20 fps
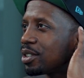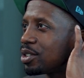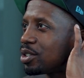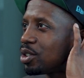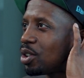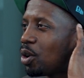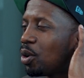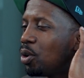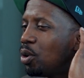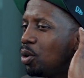
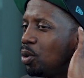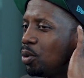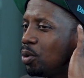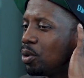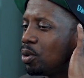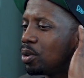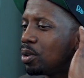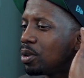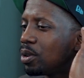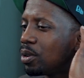So
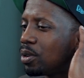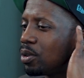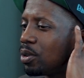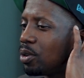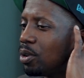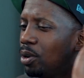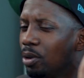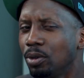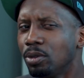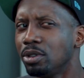who
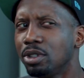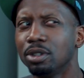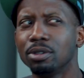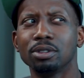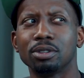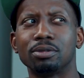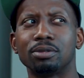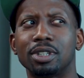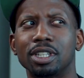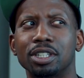
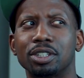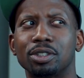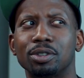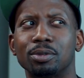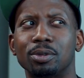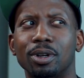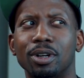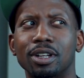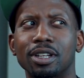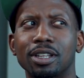do you think
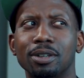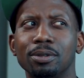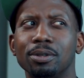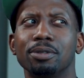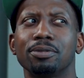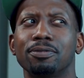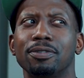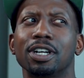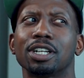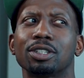you are? Like, who
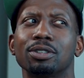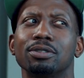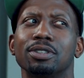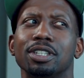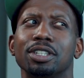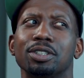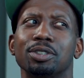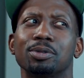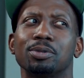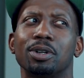the fuck you
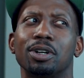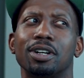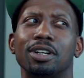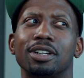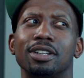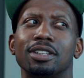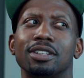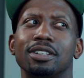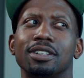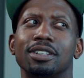think you
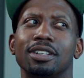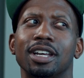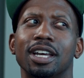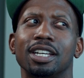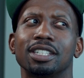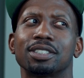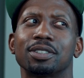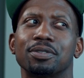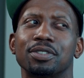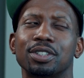are?
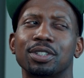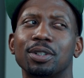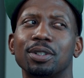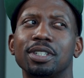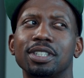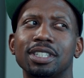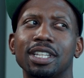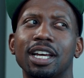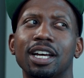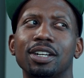Asking for
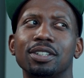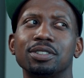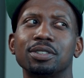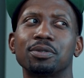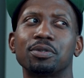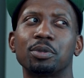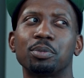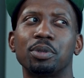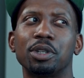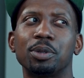
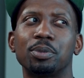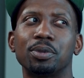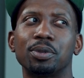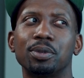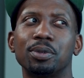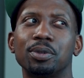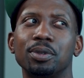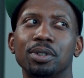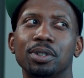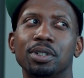$30,000 for
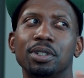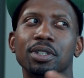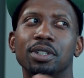people.